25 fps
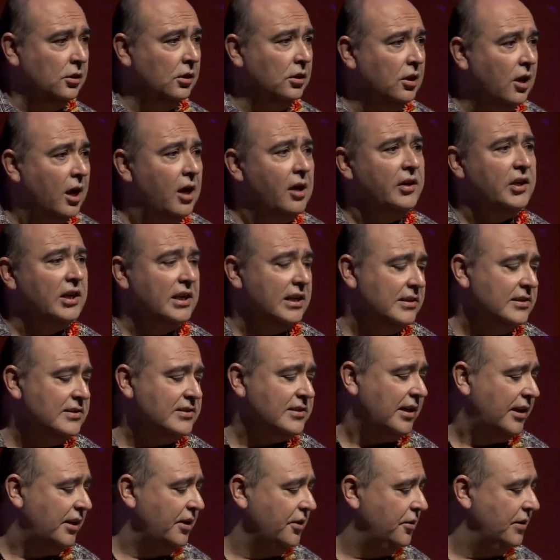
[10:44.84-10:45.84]

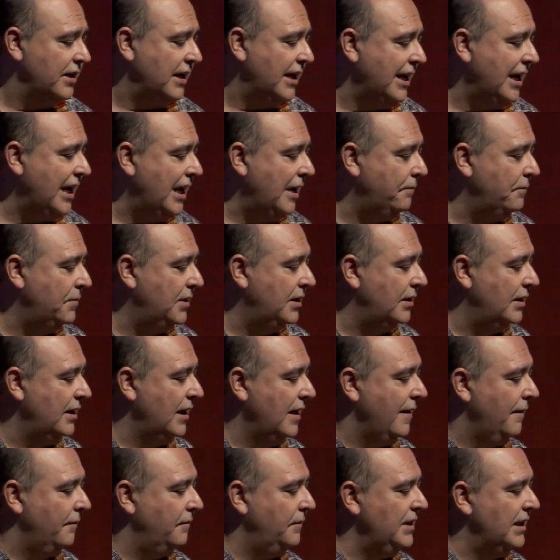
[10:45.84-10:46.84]
logins are going to happen
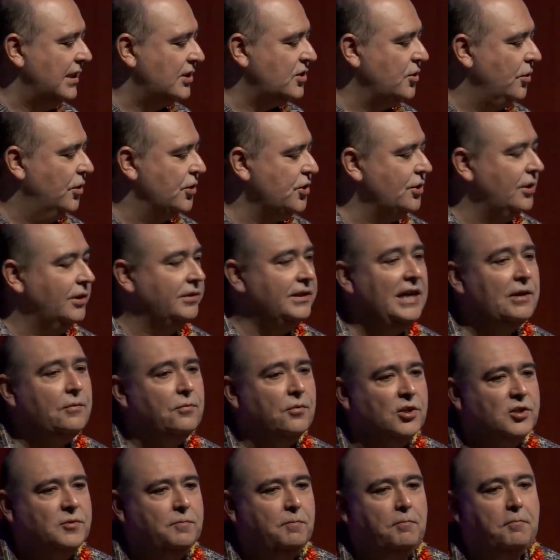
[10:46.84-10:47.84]
via social
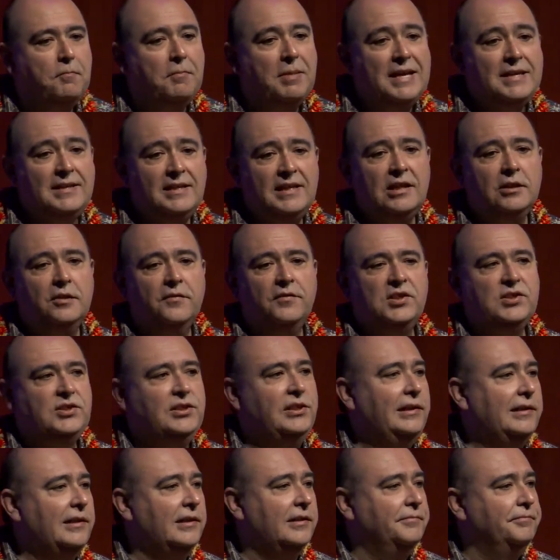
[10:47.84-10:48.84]
networks by the end of
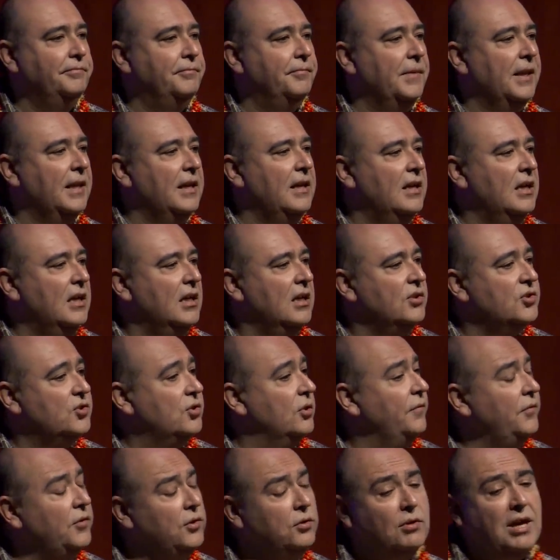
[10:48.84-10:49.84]
this year.
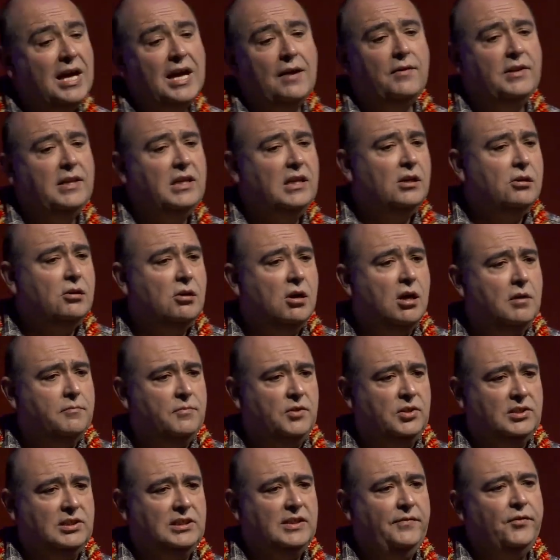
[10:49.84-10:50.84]
So if you have an
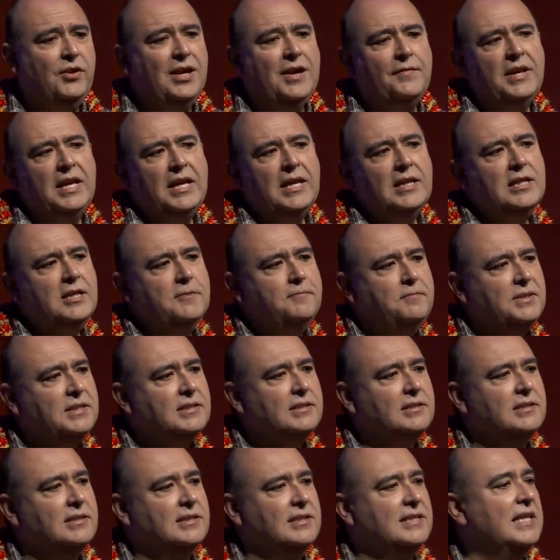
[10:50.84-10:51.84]
e-commerce, if you have any
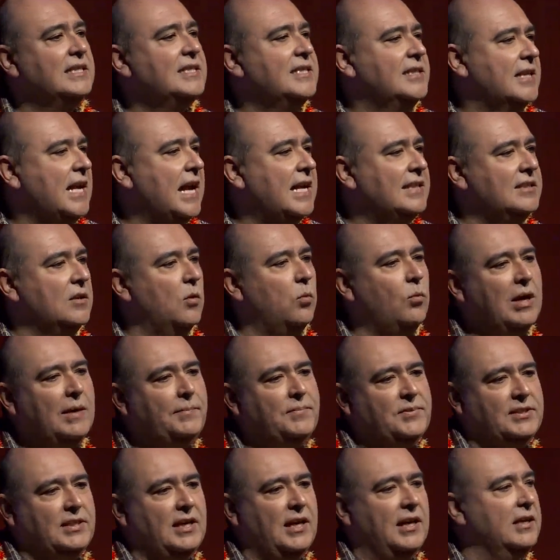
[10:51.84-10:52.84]
business that has a
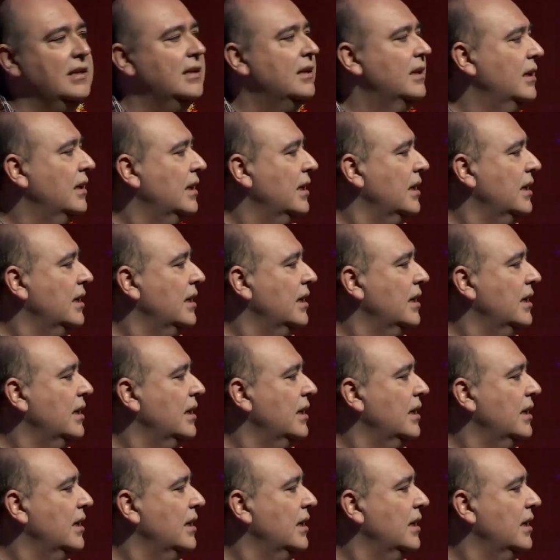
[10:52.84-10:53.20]
website,